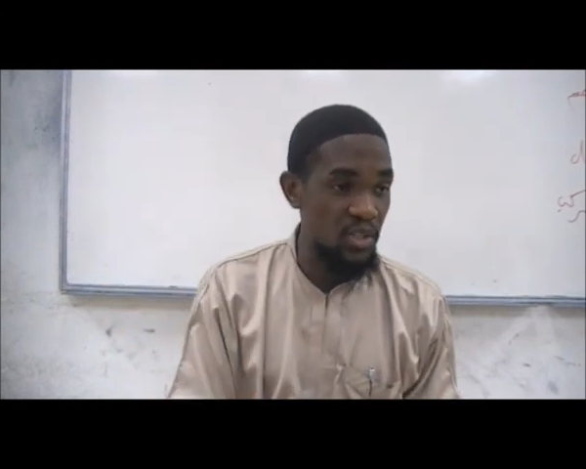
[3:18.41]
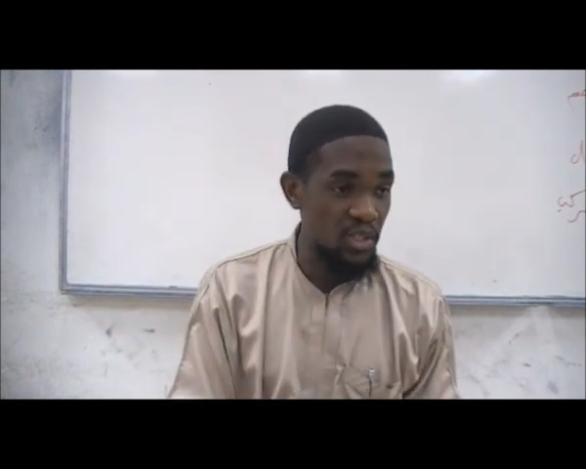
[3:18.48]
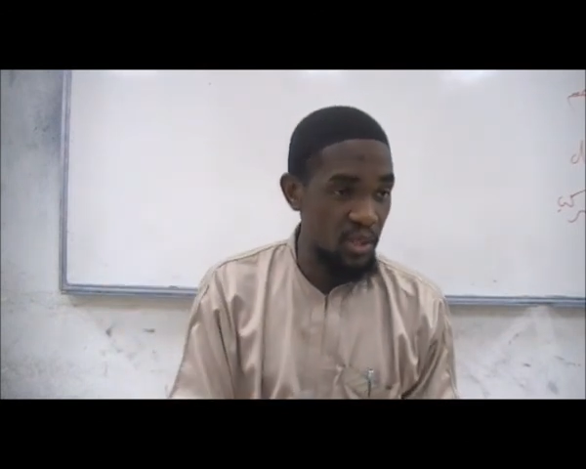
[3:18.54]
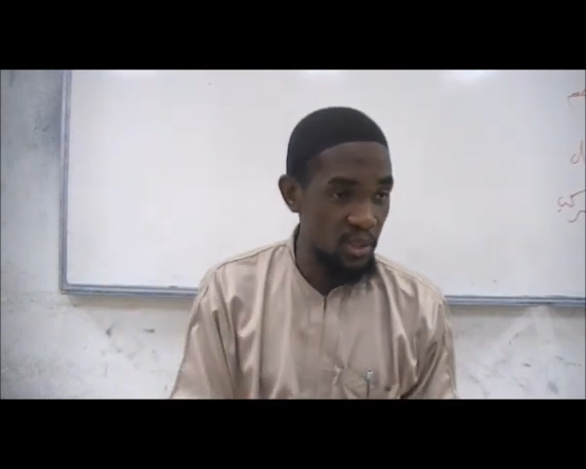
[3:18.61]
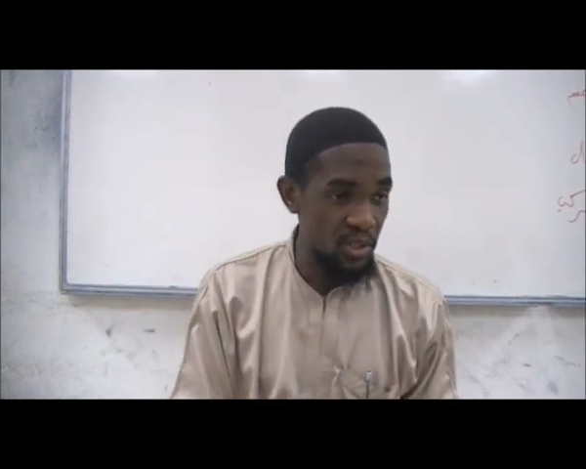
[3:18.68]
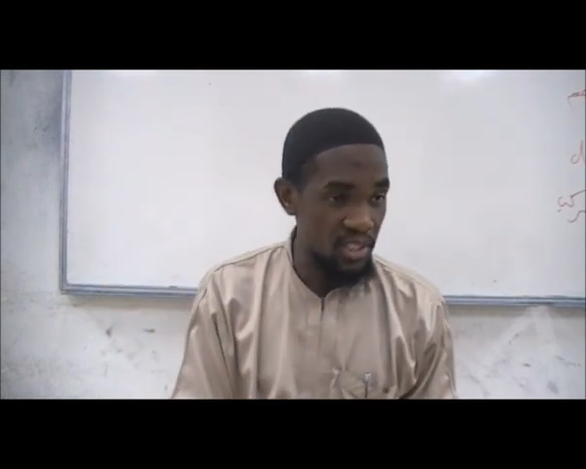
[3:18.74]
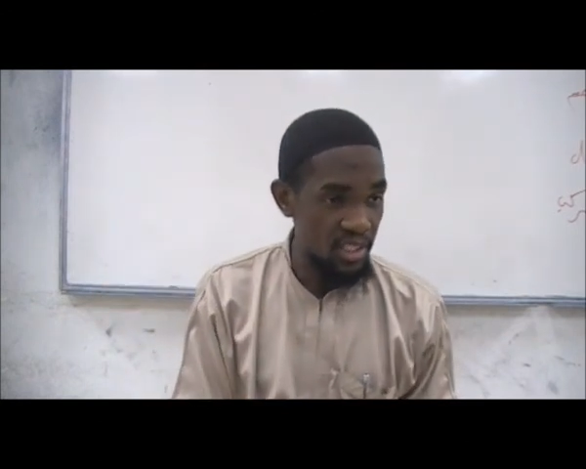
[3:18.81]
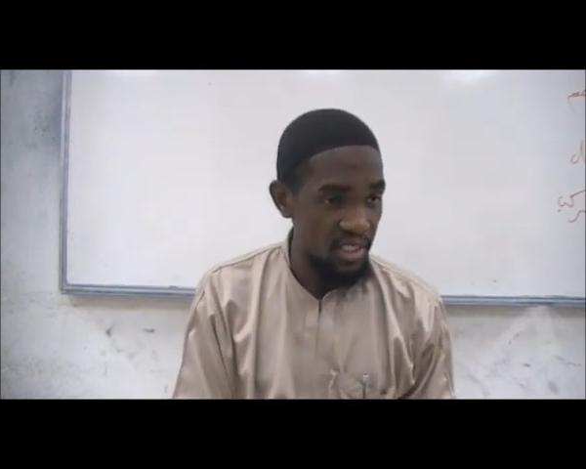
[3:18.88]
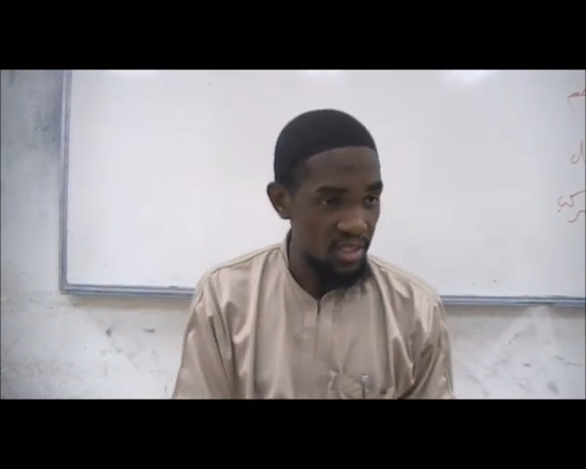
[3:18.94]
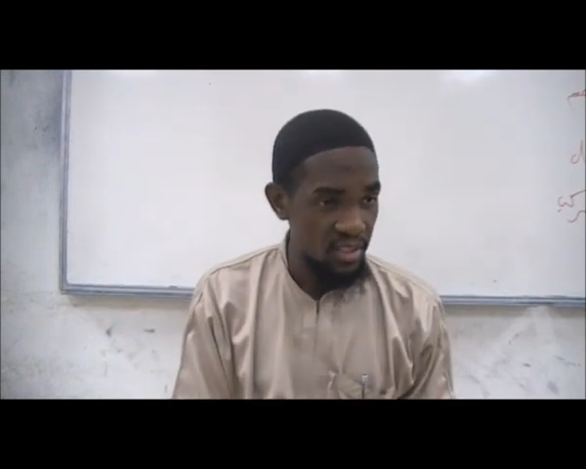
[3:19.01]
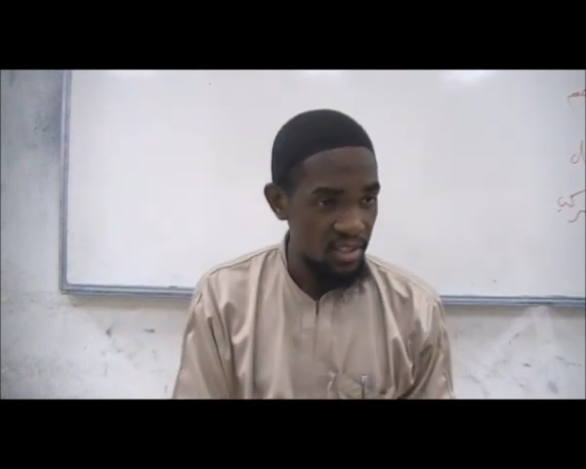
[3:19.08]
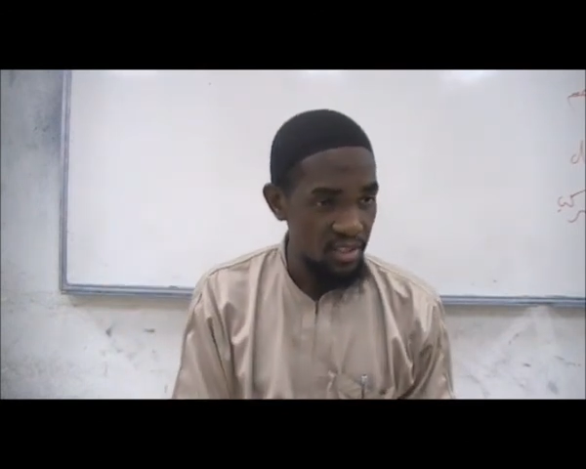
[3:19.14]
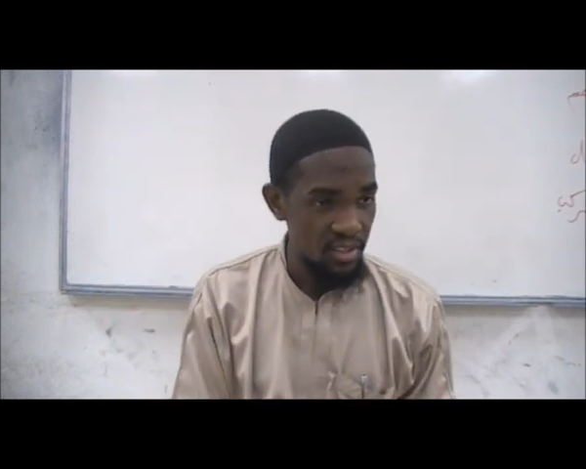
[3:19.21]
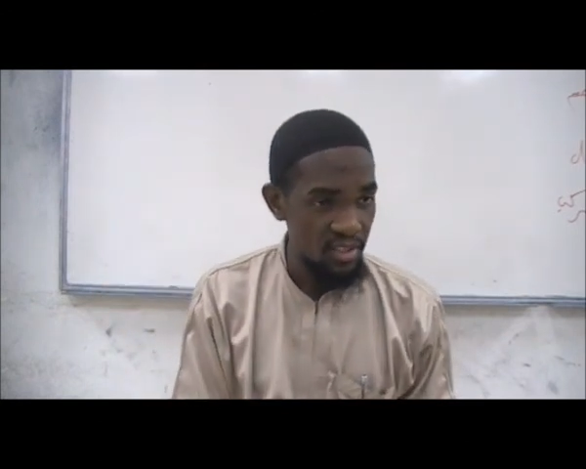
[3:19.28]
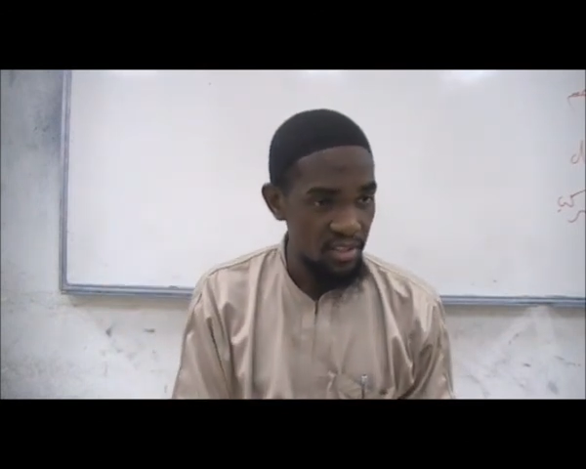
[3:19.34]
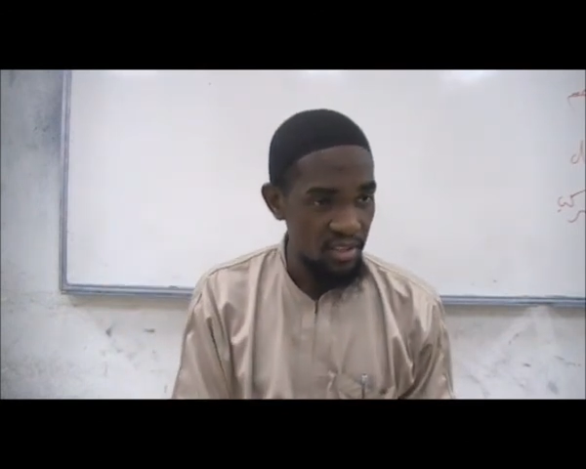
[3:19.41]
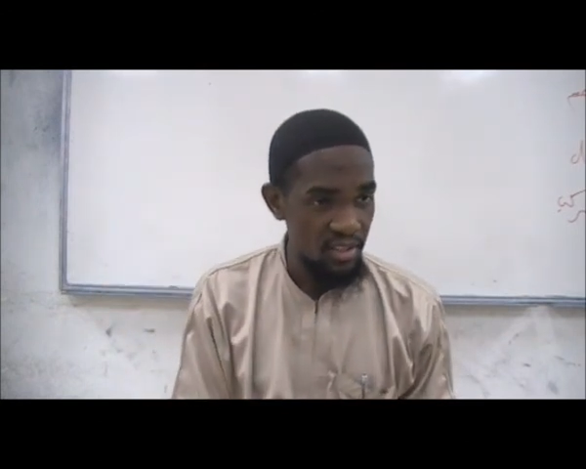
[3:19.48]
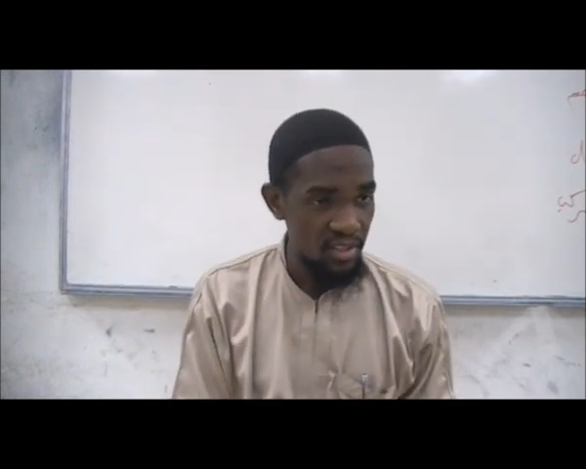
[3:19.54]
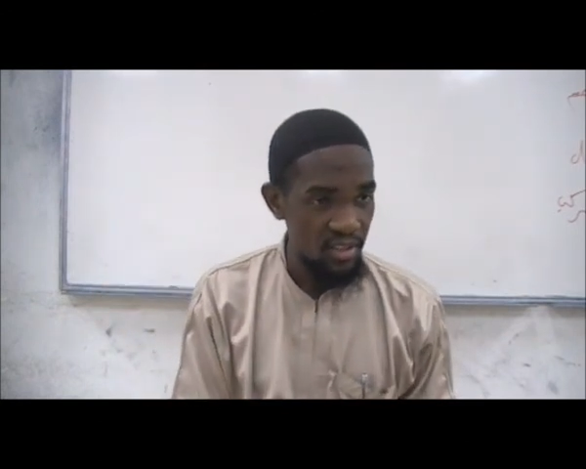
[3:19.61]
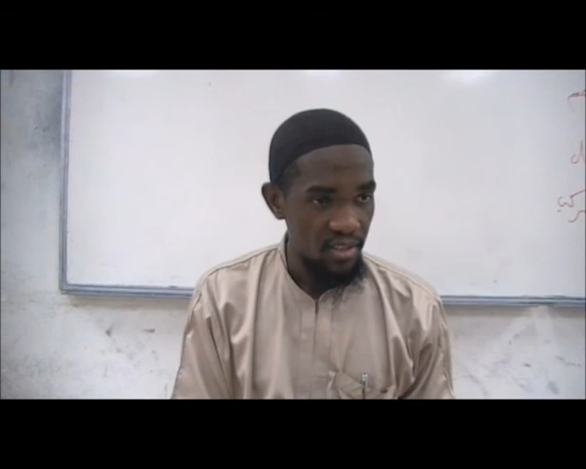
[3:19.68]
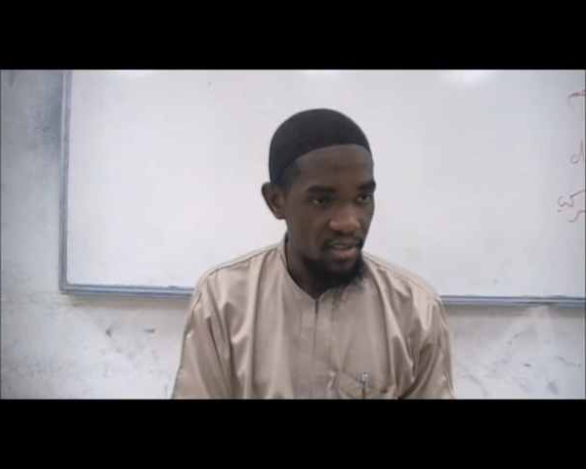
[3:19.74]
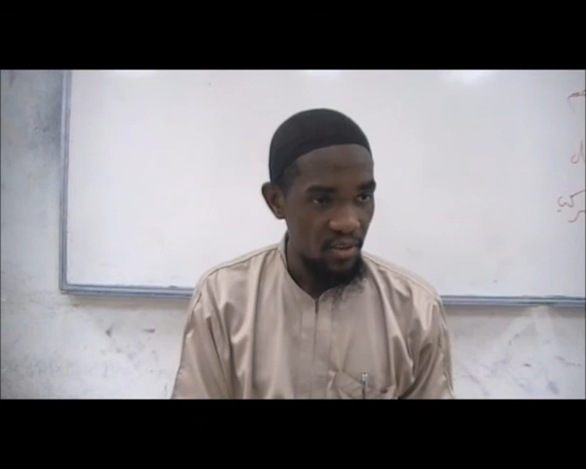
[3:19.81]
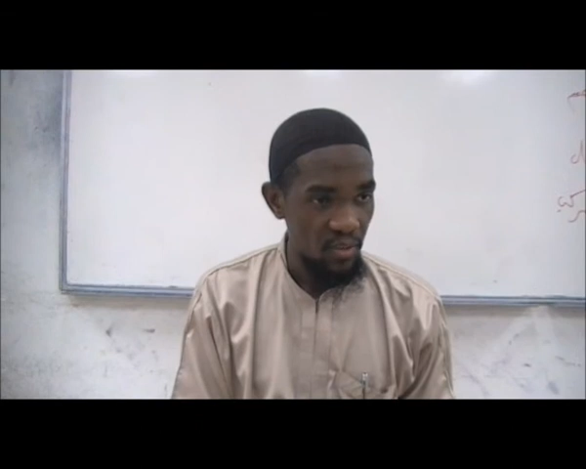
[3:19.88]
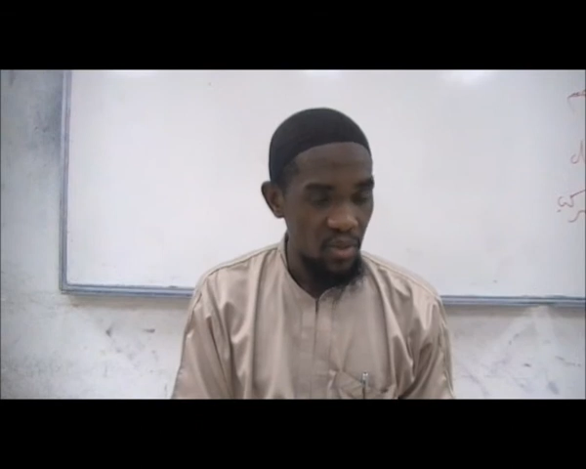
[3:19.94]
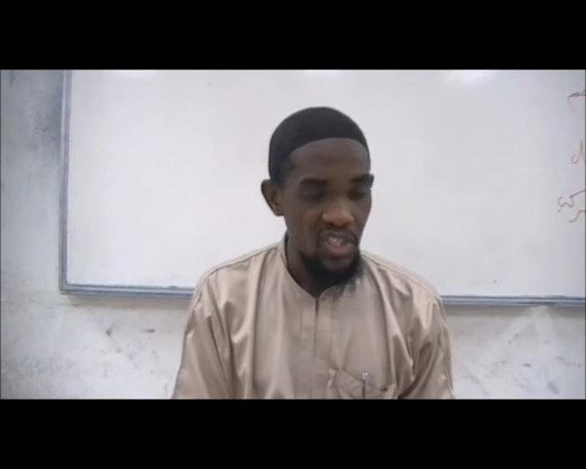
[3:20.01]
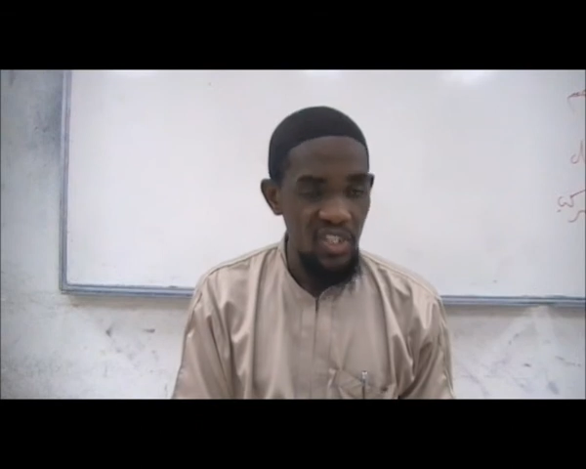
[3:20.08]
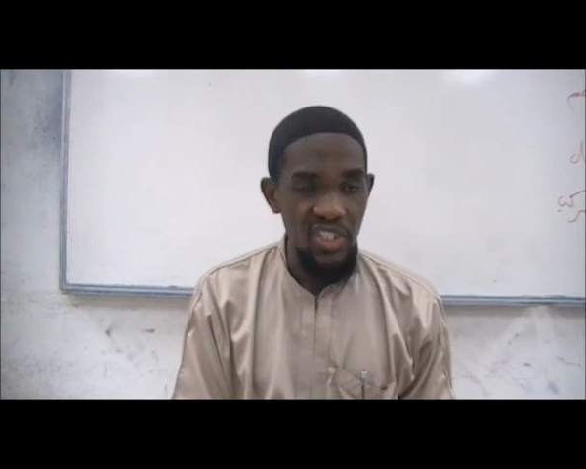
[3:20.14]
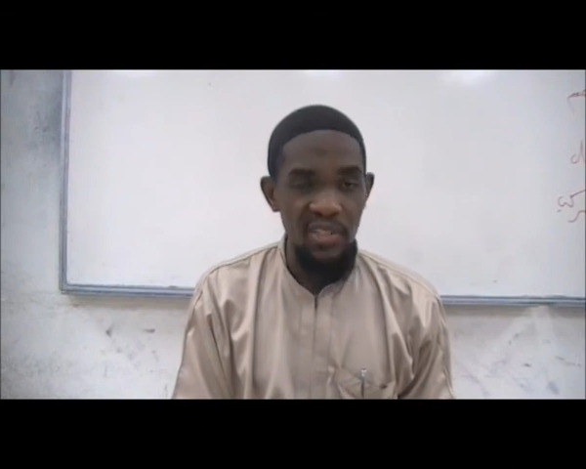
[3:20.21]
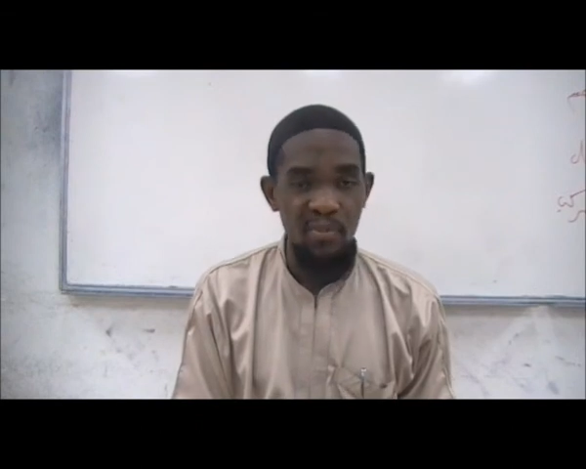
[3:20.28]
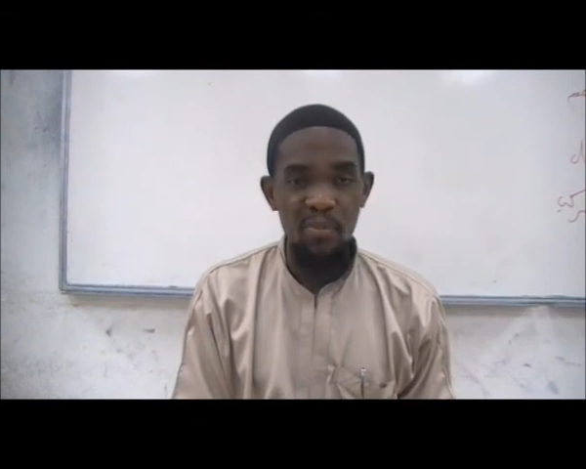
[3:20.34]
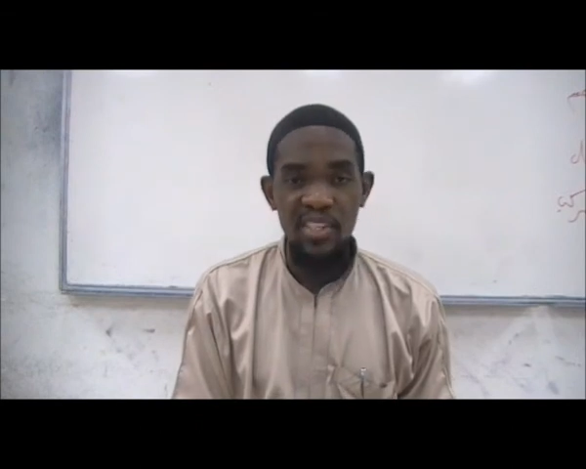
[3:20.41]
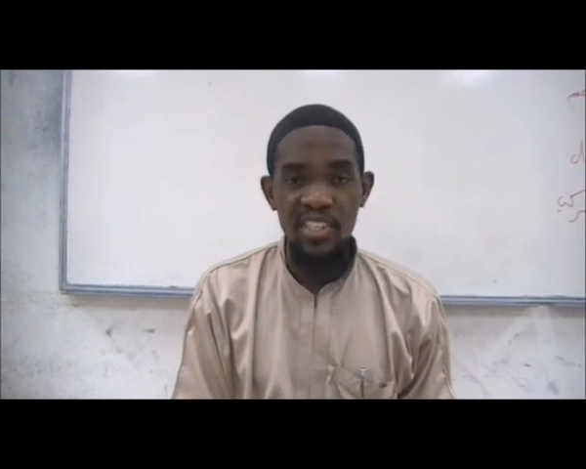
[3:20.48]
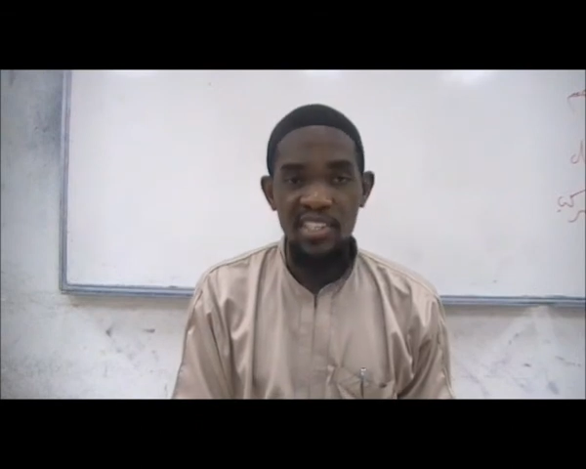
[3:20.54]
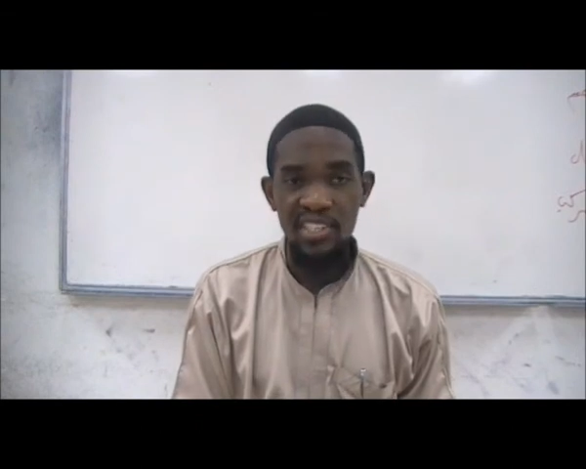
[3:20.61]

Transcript: yours. What does that mean?